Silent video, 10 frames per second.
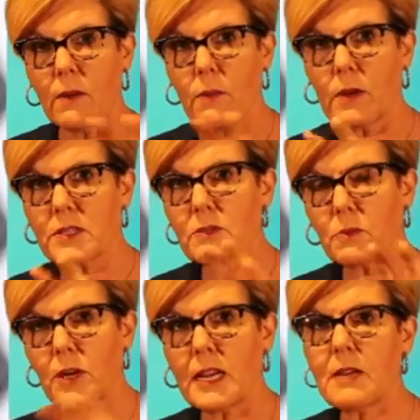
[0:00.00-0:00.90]
was
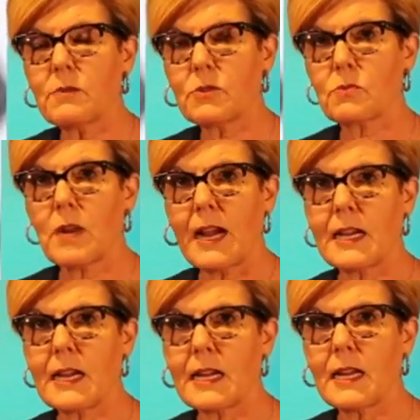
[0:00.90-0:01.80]
what he was
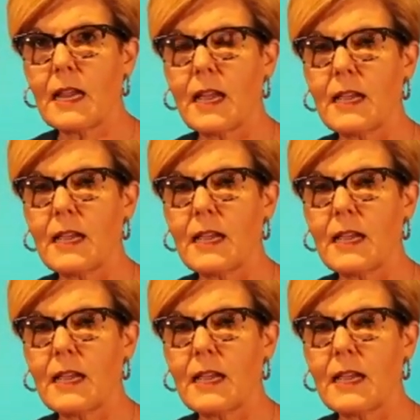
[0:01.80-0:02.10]
writing.